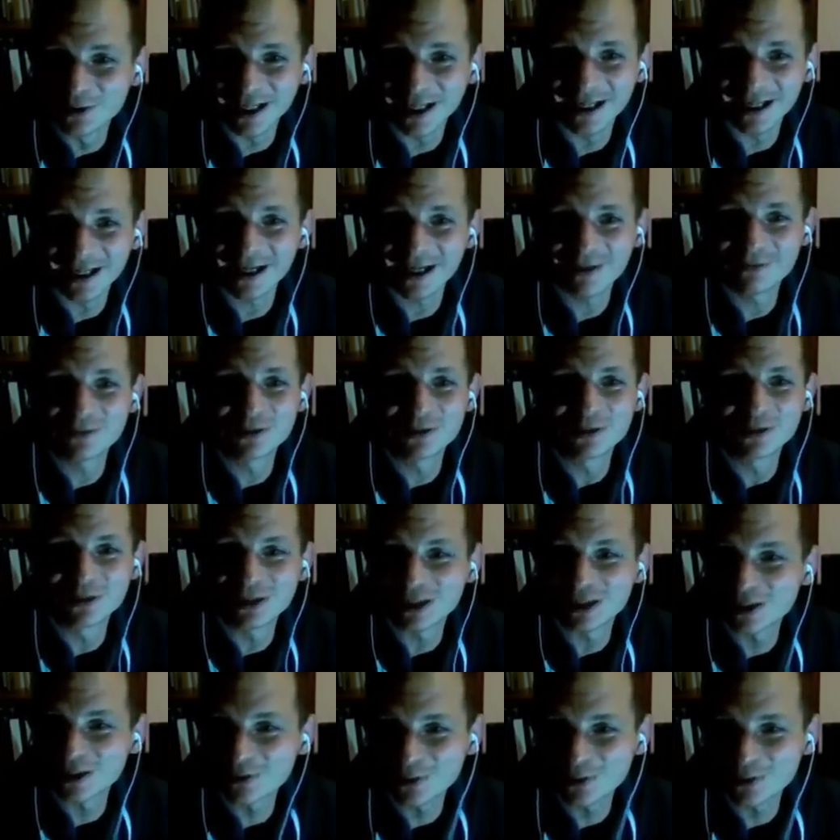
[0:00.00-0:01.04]
I have 2
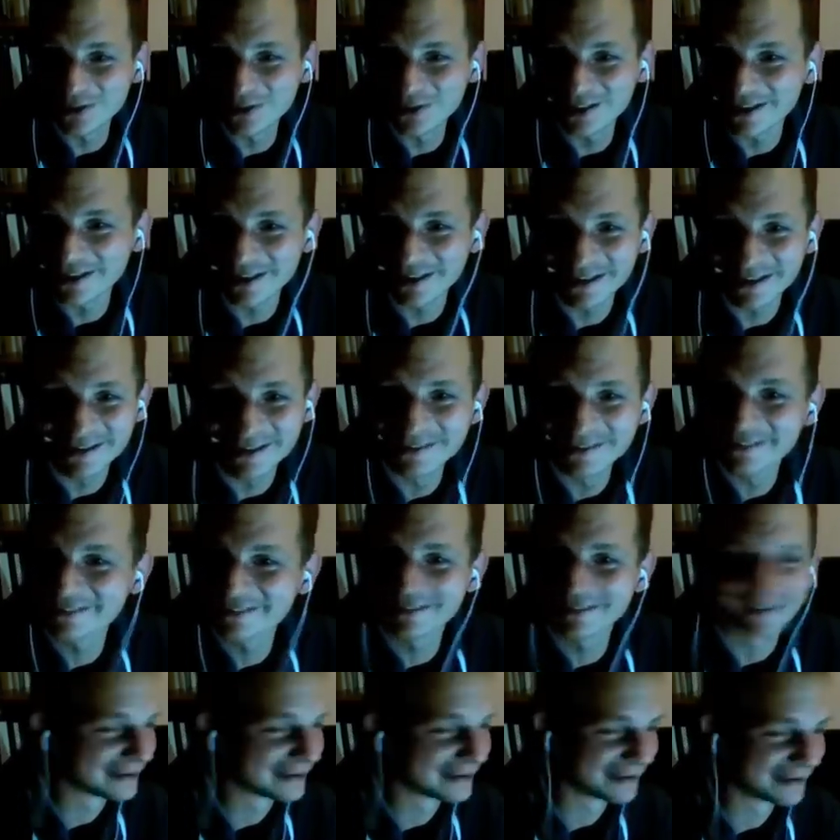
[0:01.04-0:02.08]
children, and
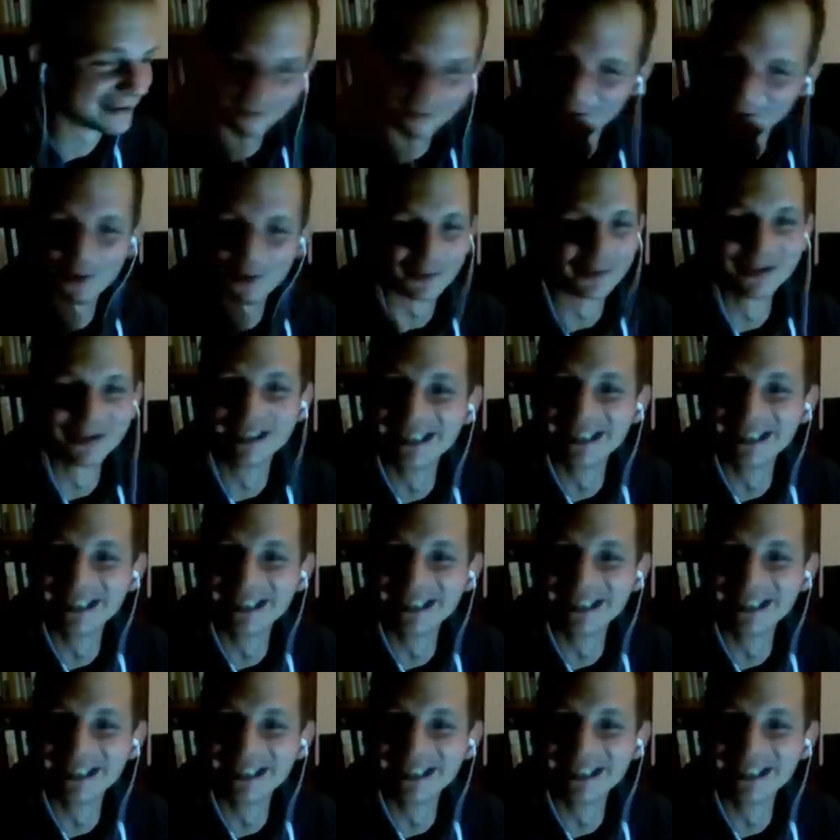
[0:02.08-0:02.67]
go.